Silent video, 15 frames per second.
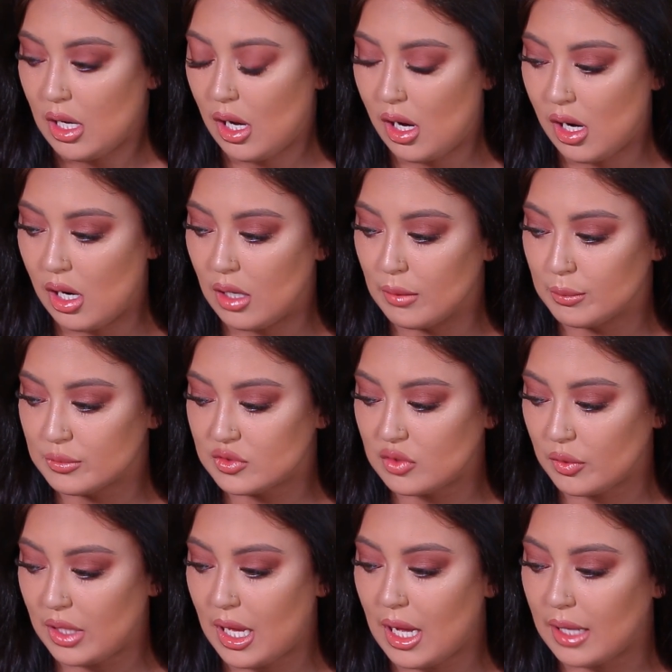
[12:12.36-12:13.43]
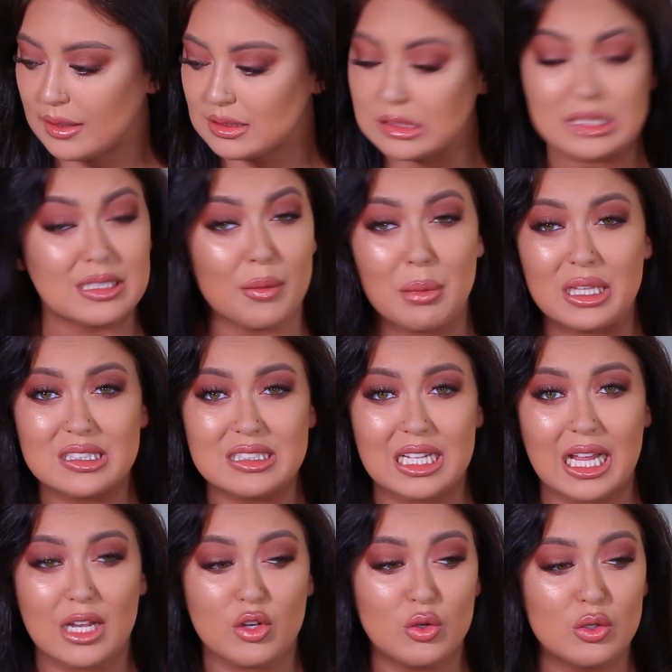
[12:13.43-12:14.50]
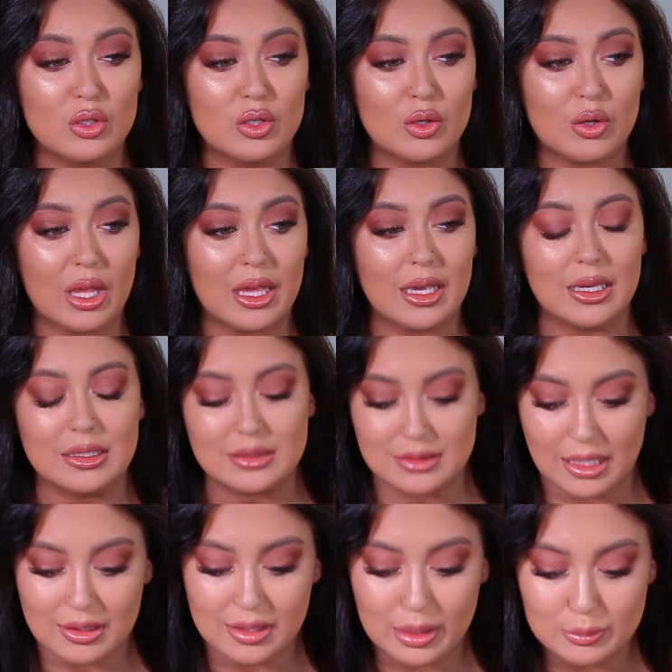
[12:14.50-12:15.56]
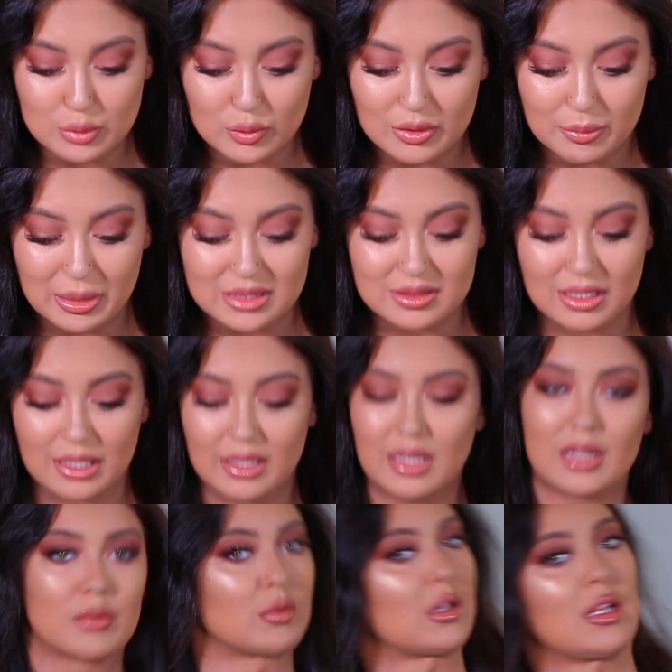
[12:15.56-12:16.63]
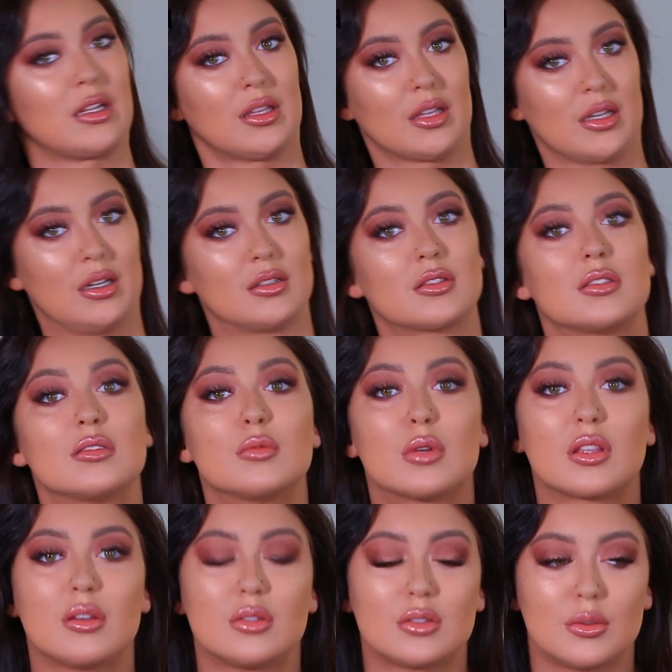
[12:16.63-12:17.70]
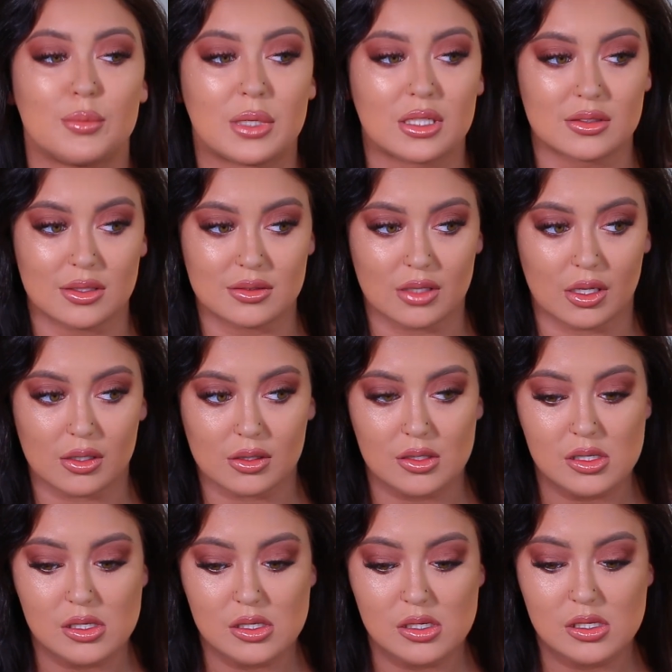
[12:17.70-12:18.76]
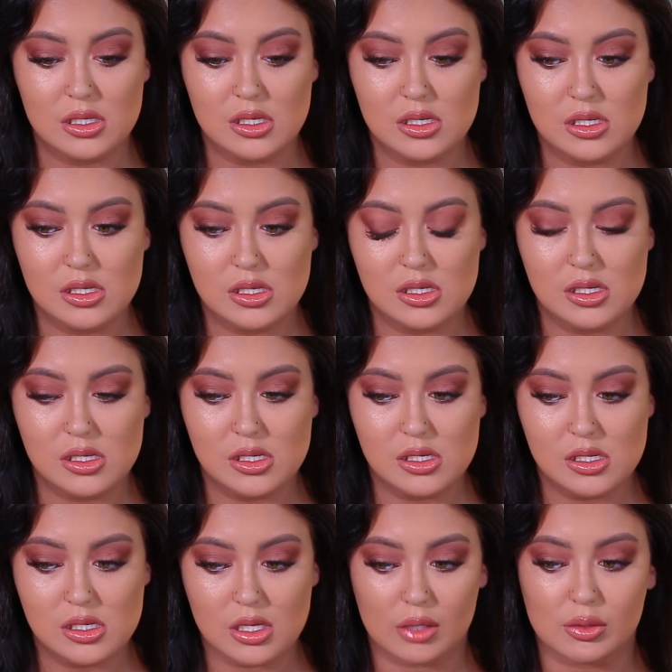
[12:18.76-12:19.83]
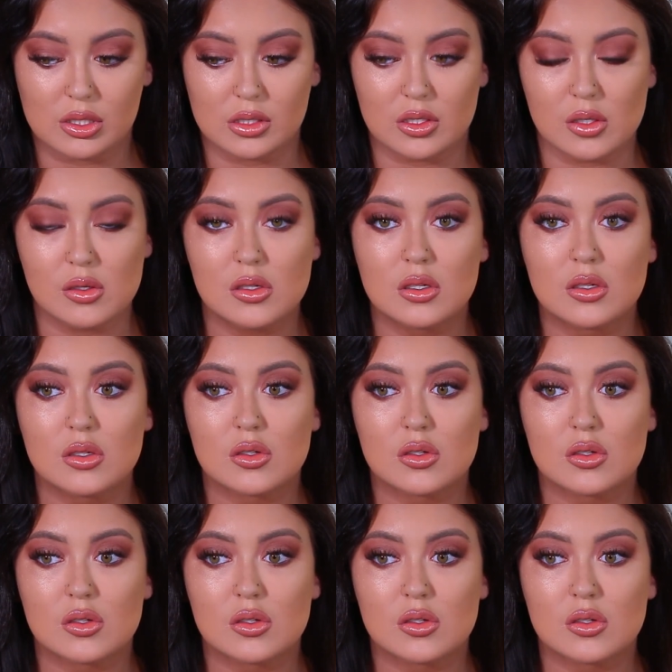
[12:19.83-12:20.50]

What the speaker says: So yeah, I did the best that I could, okay? Not that I'm doing the best that I can with anything else with YouTube, because I suck. I really do.